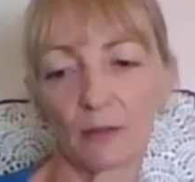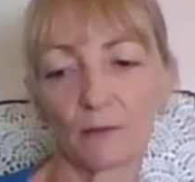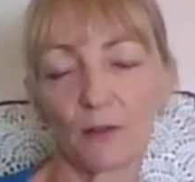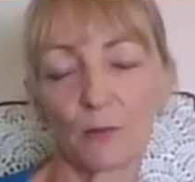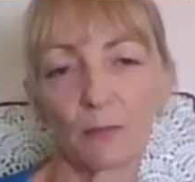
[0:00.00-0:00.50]

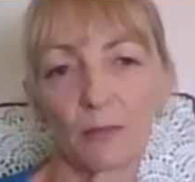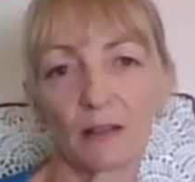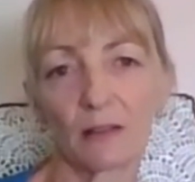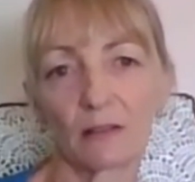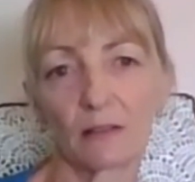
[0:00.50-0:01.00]
for the
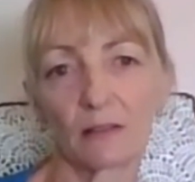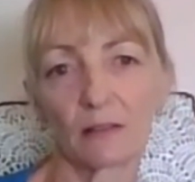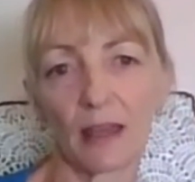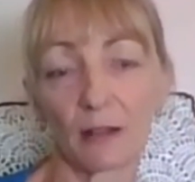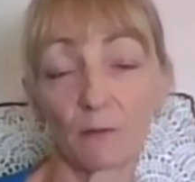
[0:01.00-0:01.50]
women
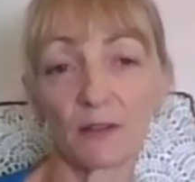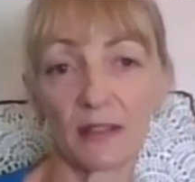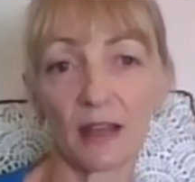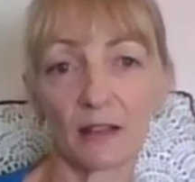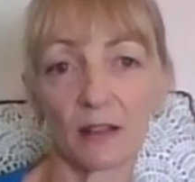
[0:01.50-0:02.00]
and for the young